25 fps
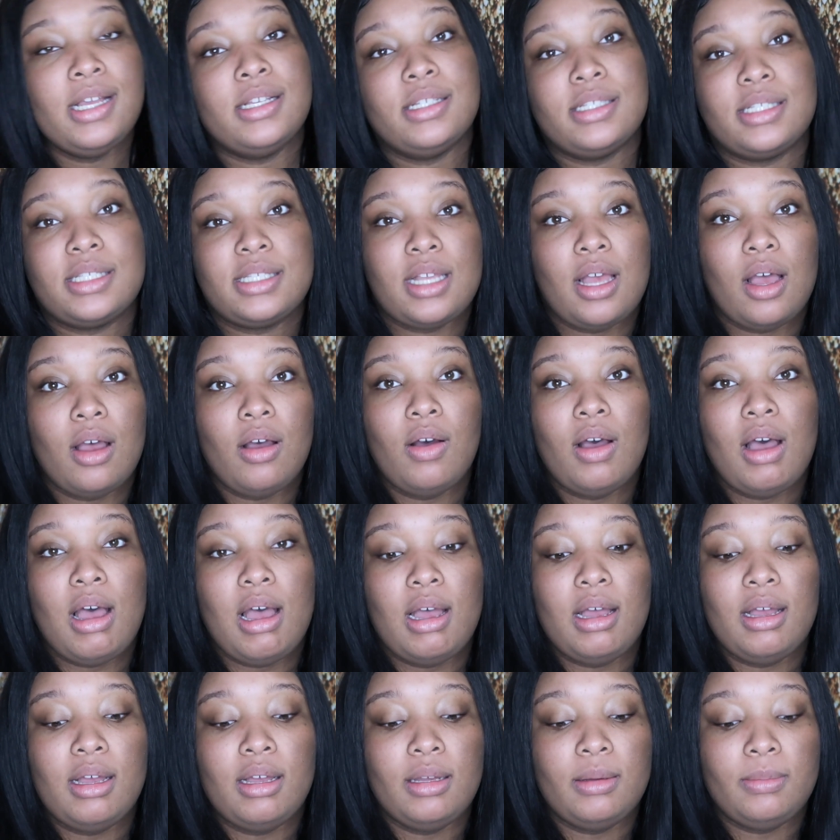So
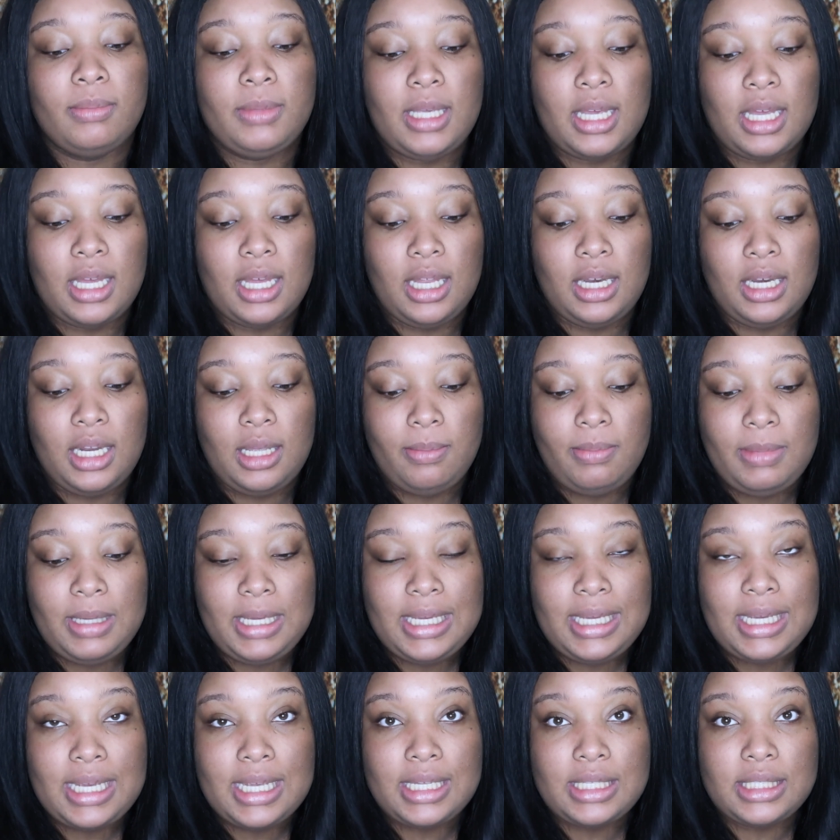yeah, let
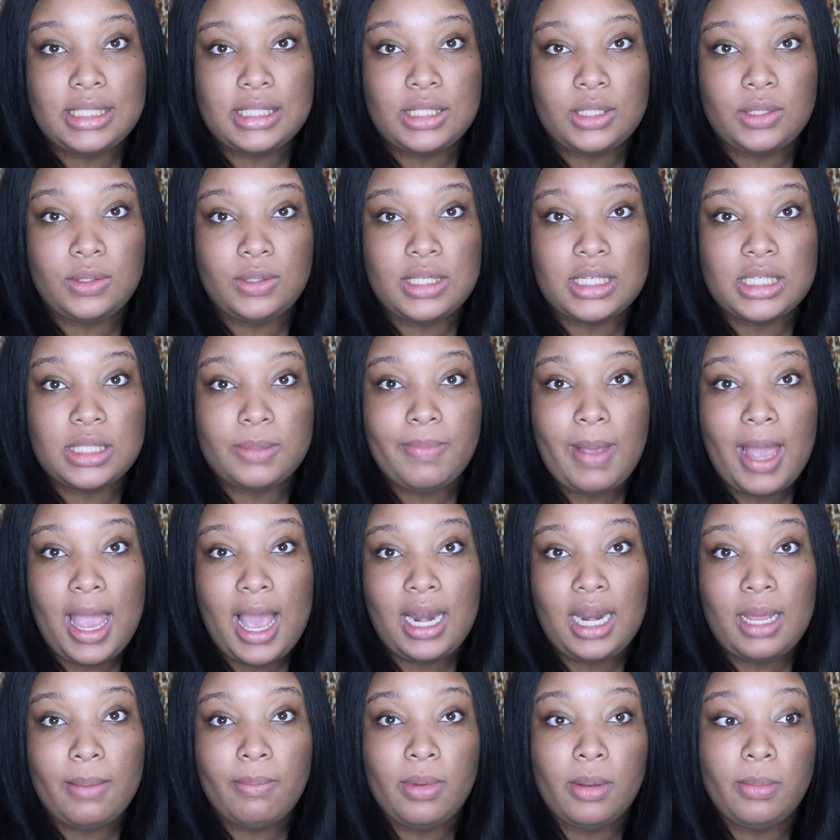me get into this
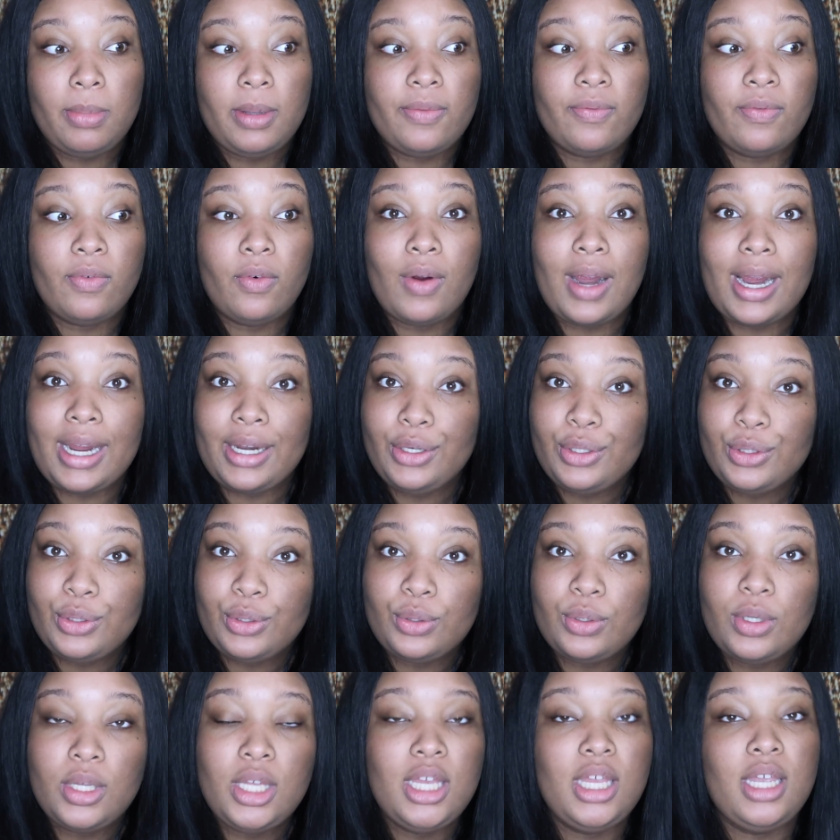palette, but before I
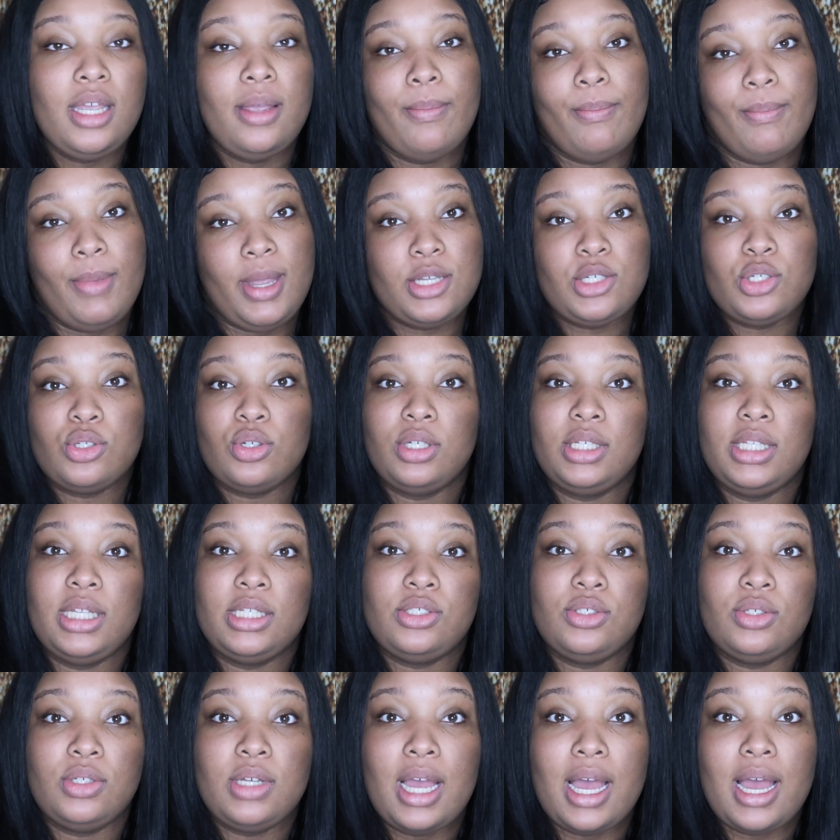do, make sure
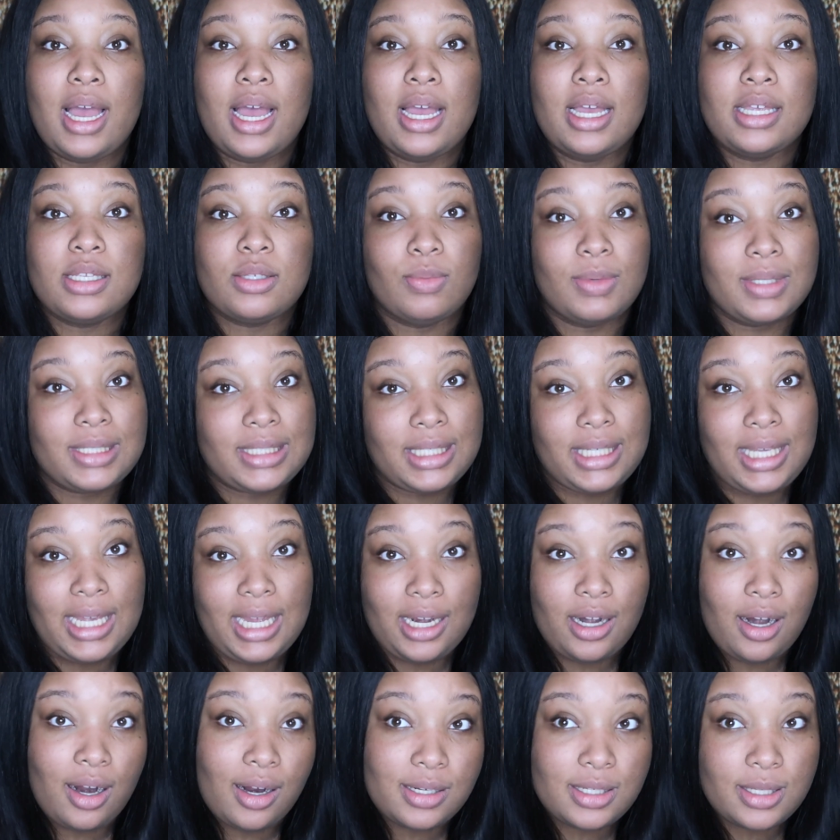that you guys once
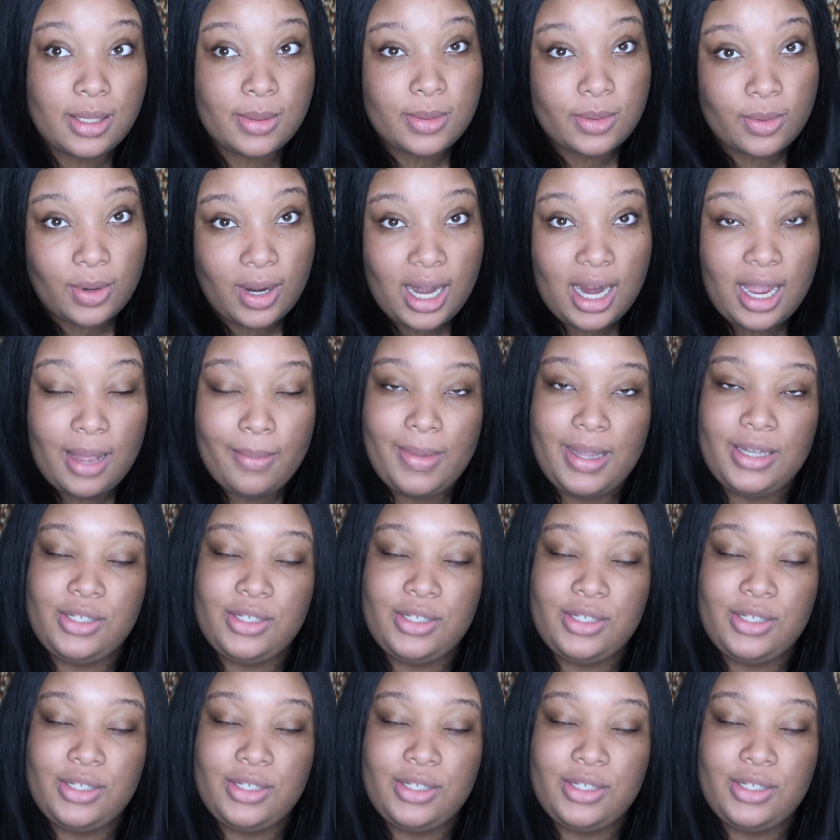again are subscribed.